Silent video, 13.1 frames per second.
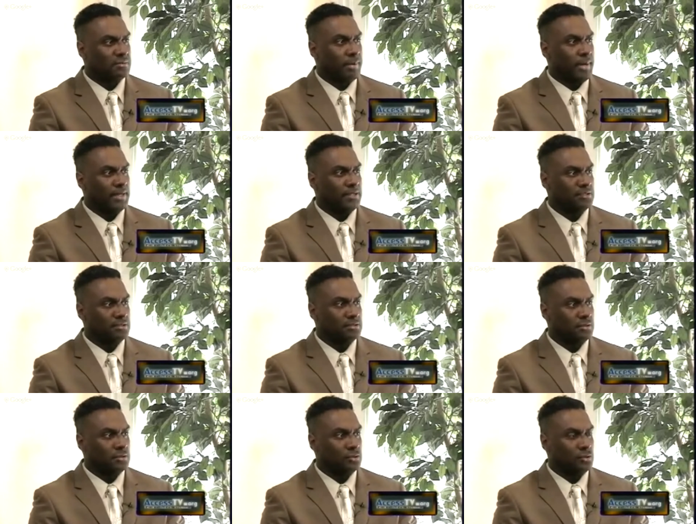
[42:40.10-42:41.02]
space.
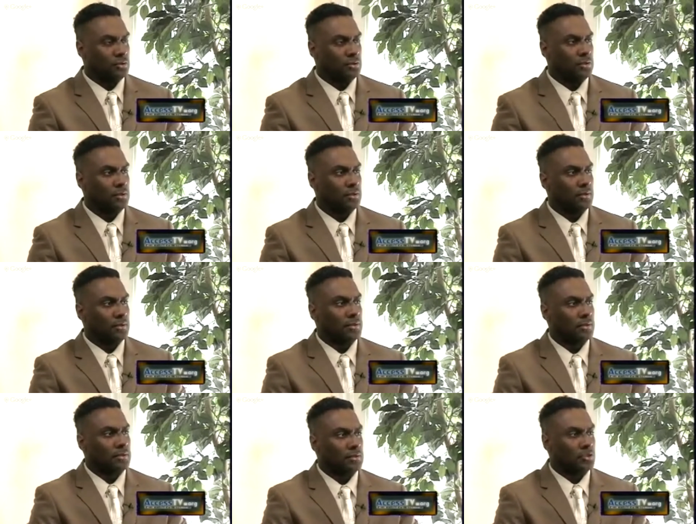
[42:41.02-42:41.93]
No, that's not true.
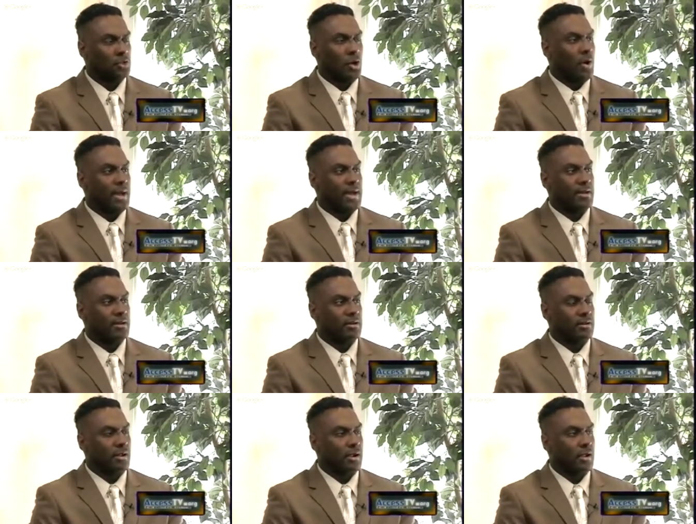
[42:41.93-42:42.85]
You don't. Most of those